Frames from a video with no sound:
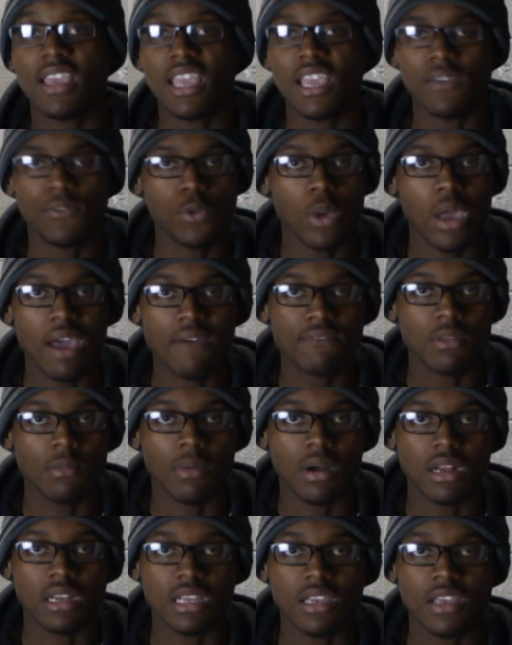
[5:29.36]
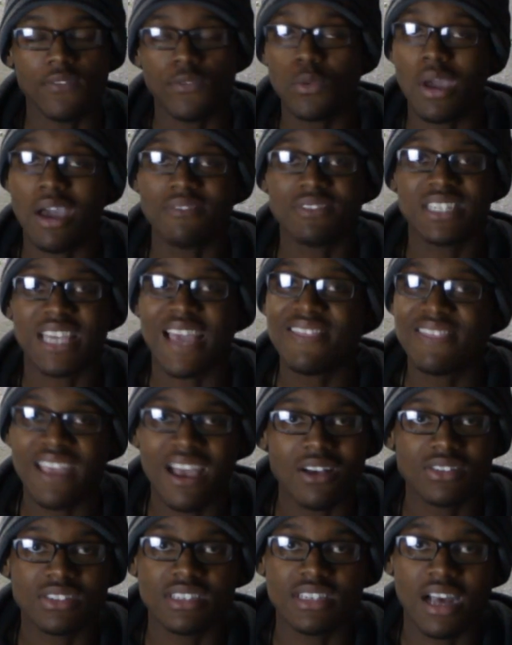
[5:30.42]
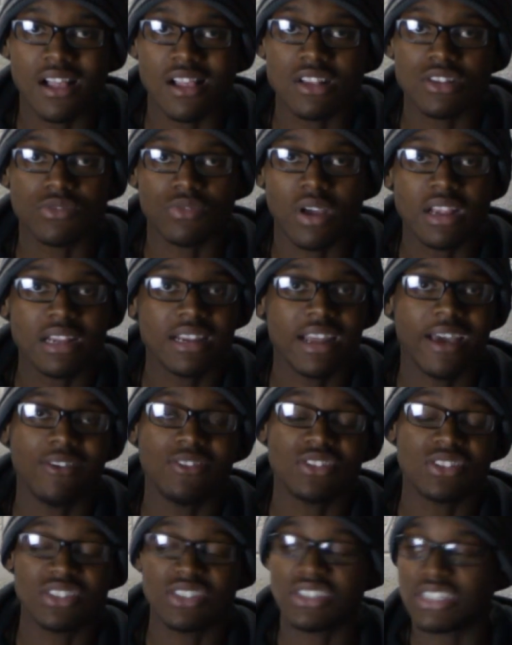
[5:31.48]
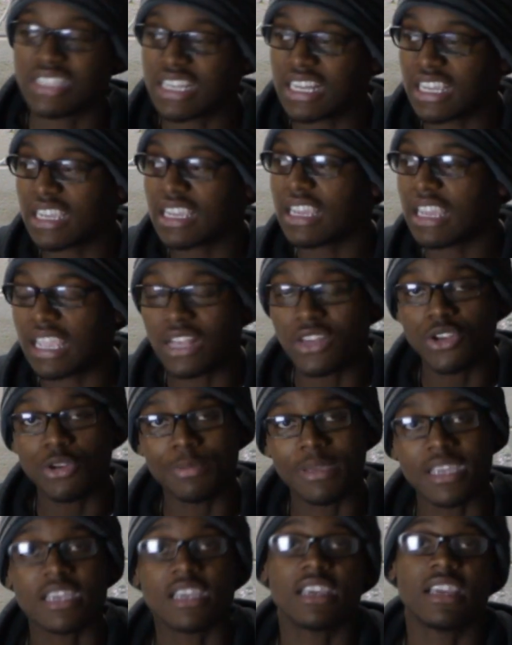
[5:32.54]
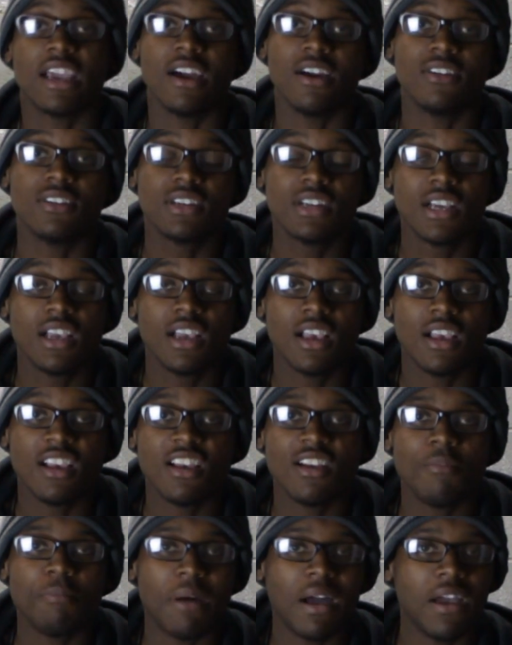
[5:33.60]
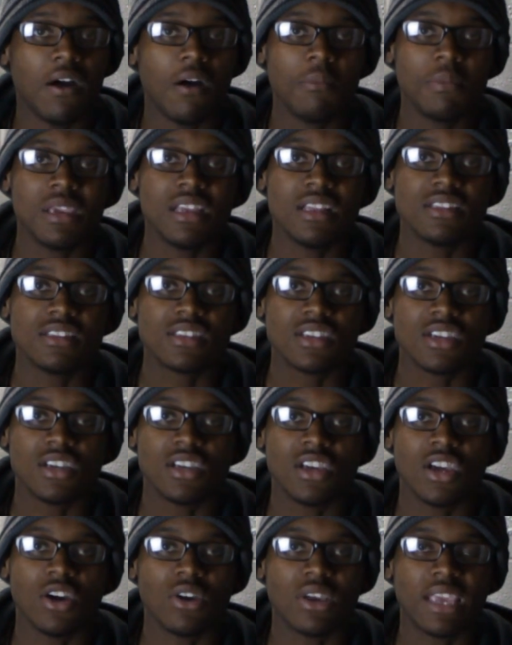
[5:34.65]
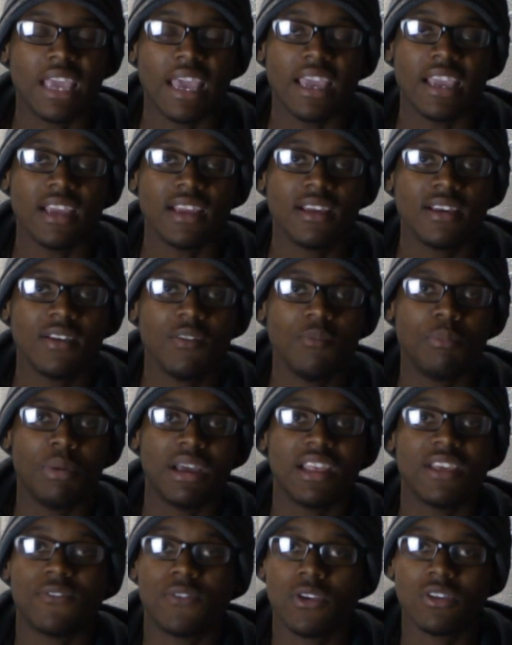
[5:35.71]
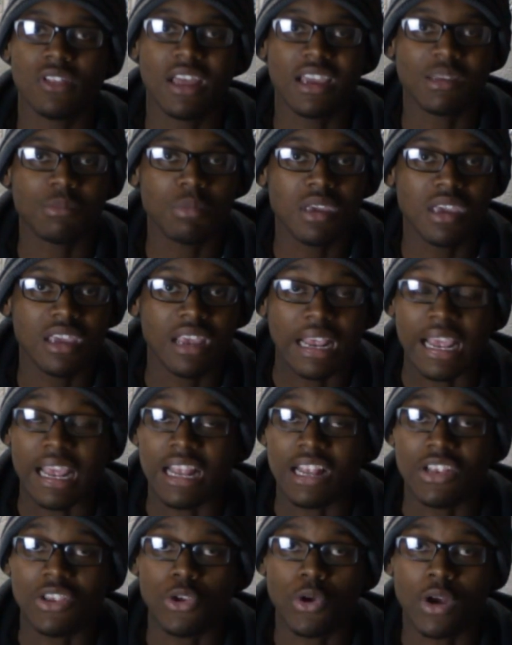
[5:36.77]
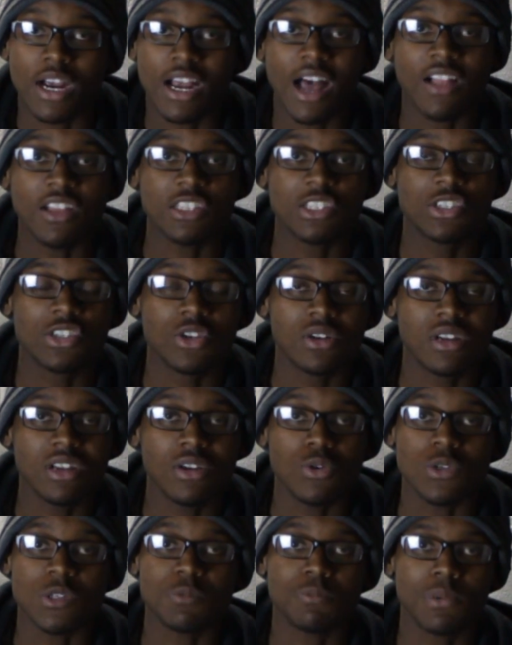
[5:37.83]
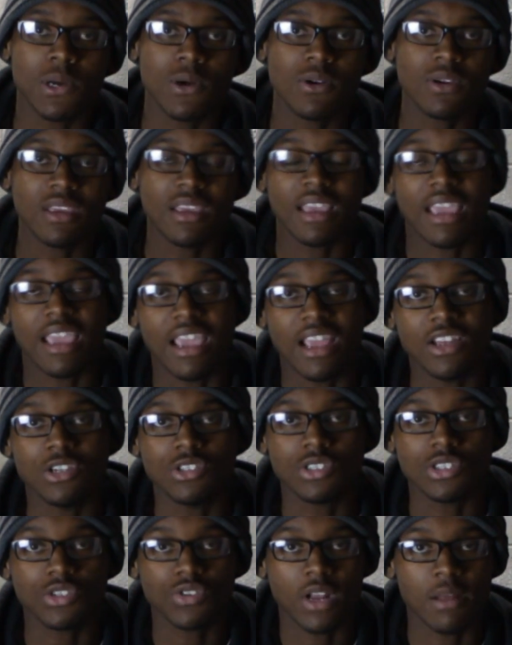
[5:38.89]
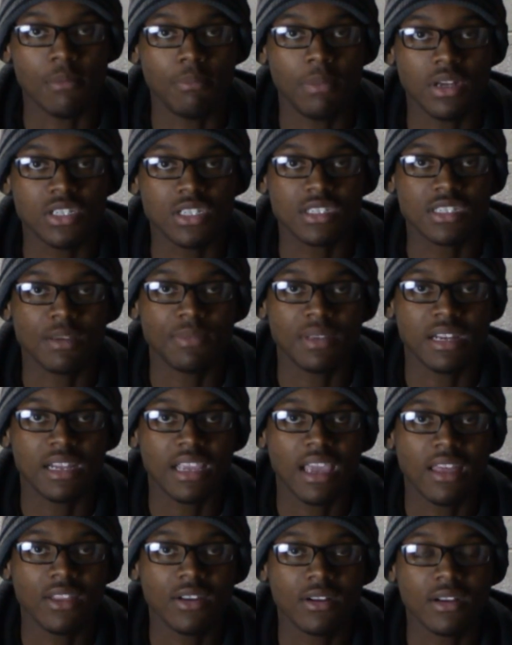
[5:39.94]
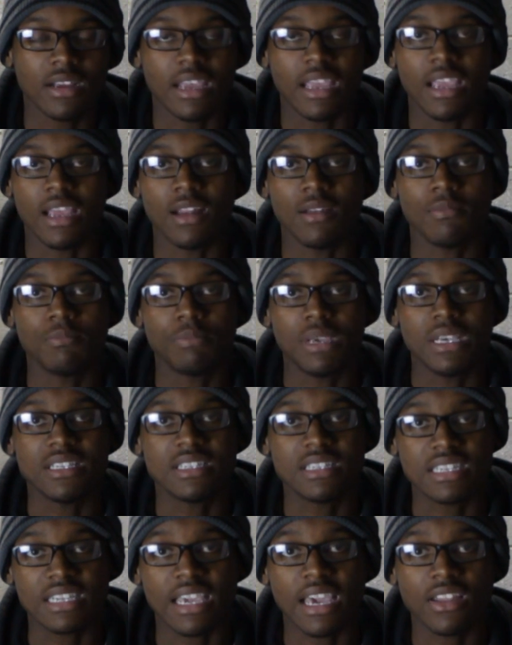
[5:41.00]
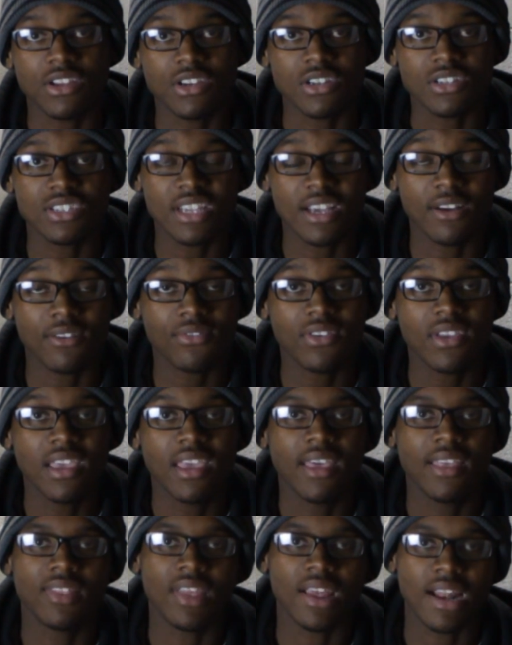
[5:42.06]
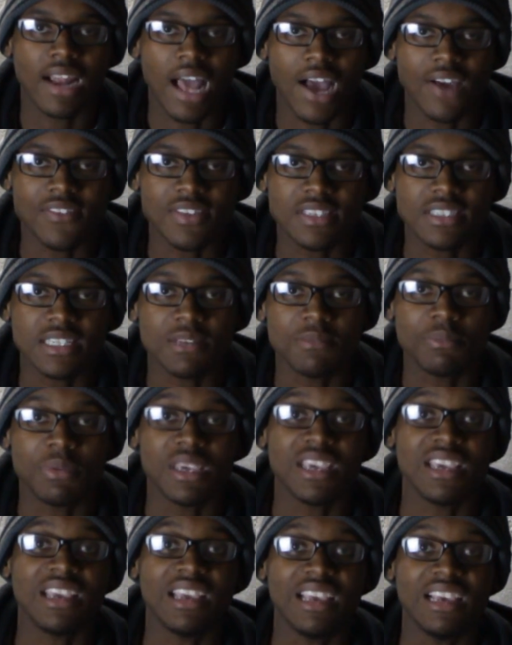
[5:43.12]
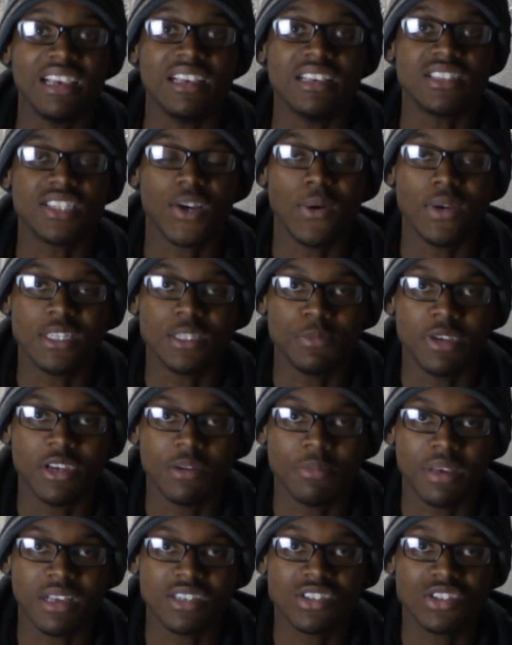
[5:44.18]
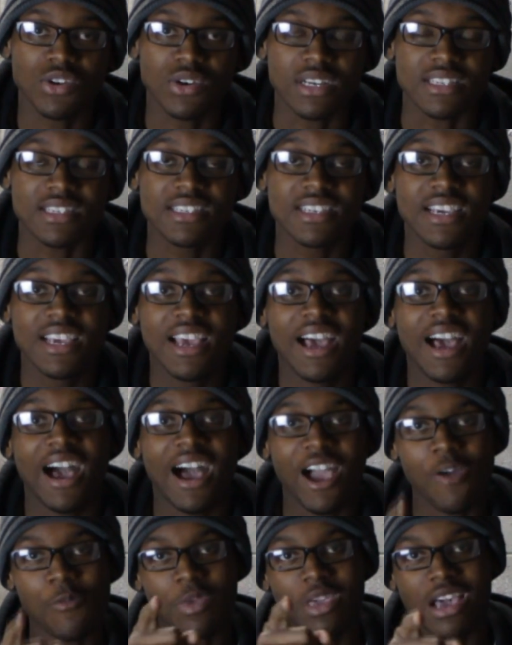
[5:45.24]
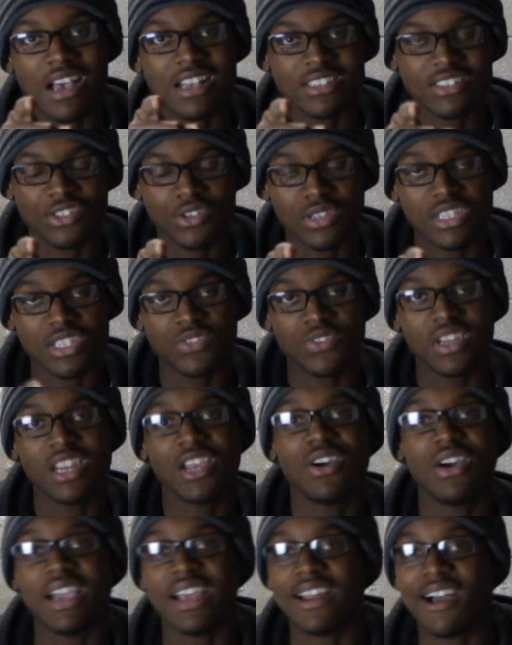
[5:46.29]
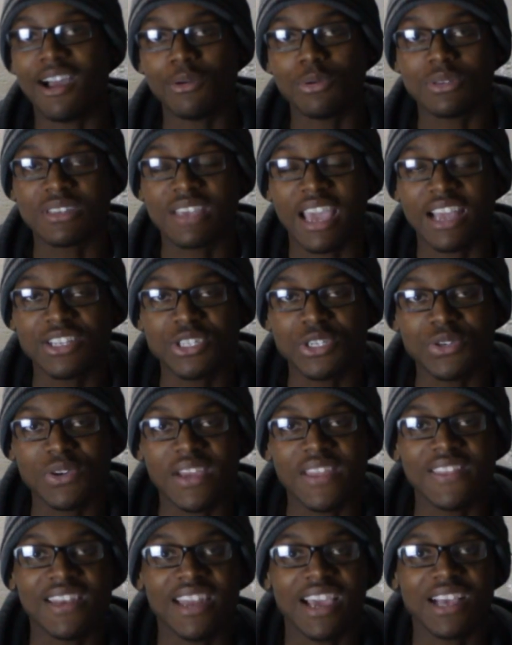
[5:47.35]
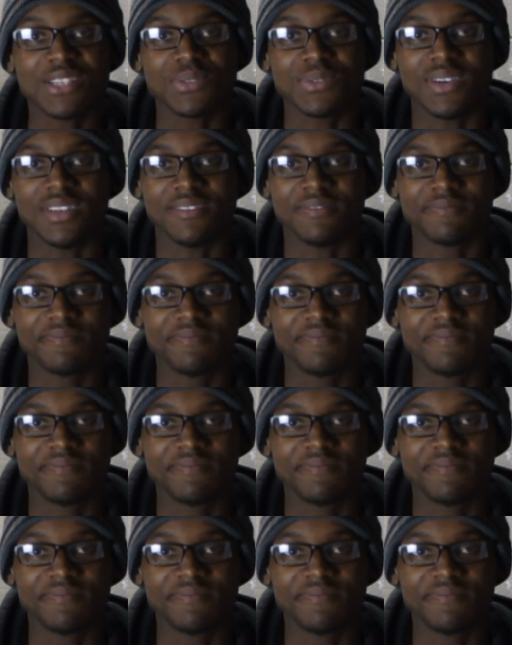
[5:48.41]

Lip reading: if you have the money, if you have $10,000 right now just sitting in your bank account, by all means, go K. But if you're like me and you're a college student who's broke and you're just trying to budget something together and piece it together yourself, then obviously B is going to be your best choice. I hope you guys enjoyed this video, and I will catch you in the next one.